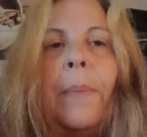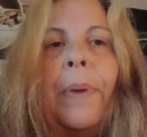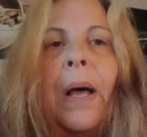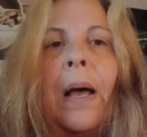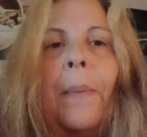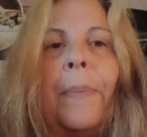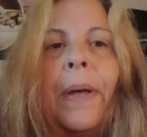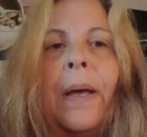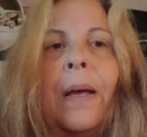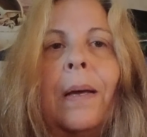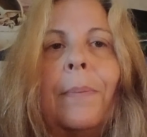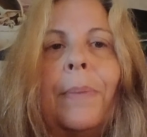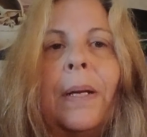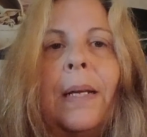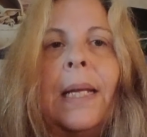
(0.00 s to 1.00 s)
pop
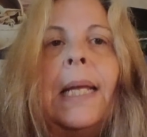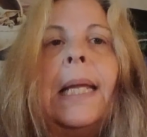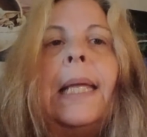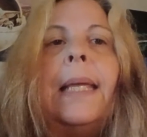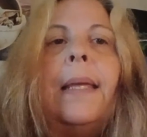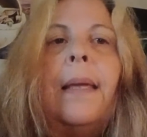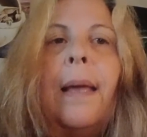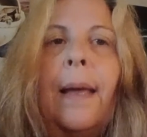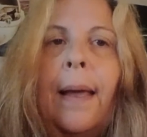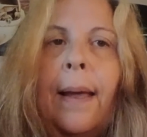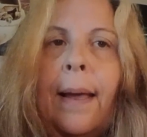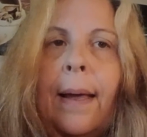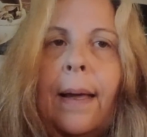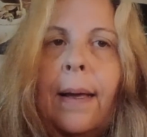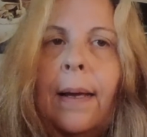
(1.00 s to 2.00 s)
up,
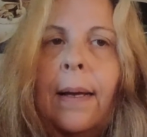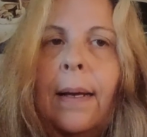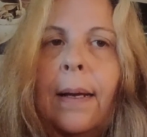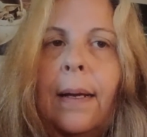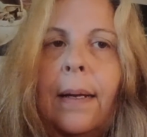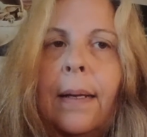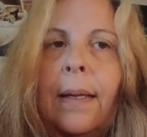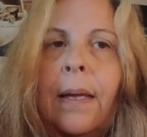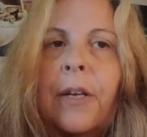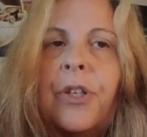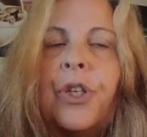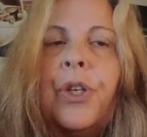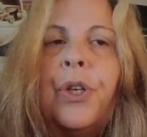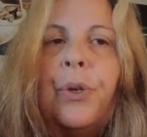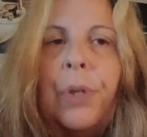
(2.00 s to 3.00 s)
yeah, because
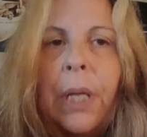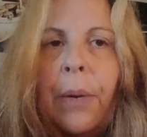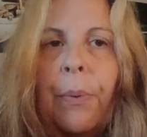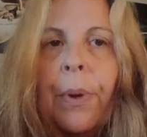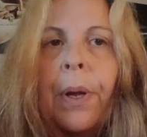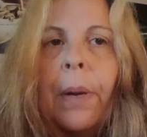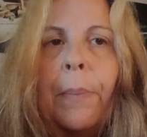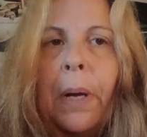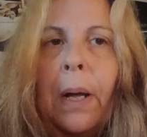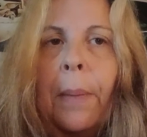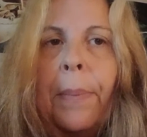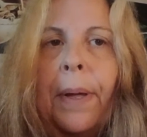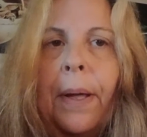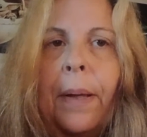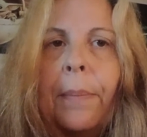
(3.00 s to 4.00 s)
you knew they were going to
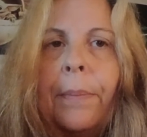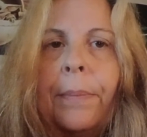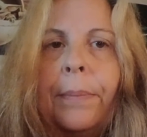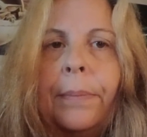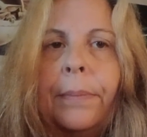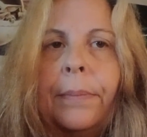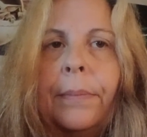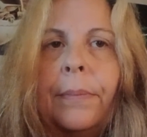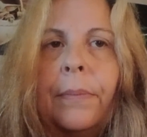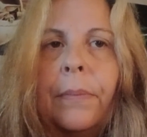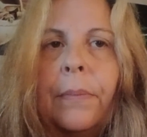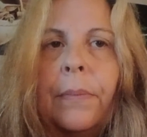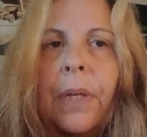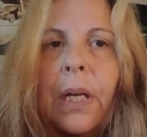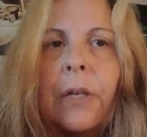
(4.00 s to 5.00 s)
pop up
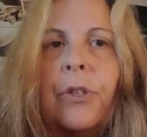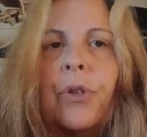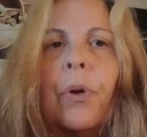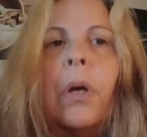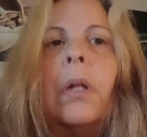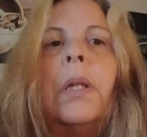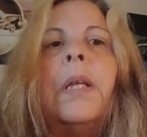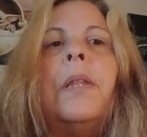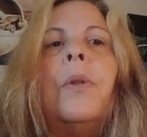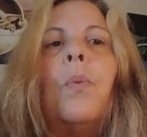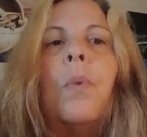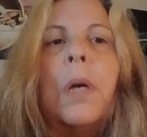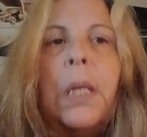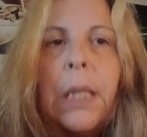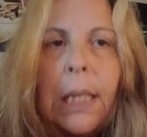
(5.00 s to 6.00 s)
because you're all in the
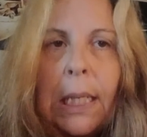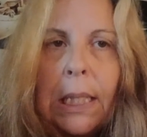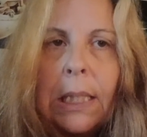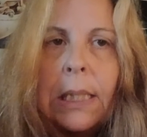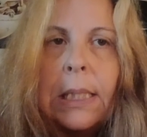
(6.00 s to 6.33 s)
oneness.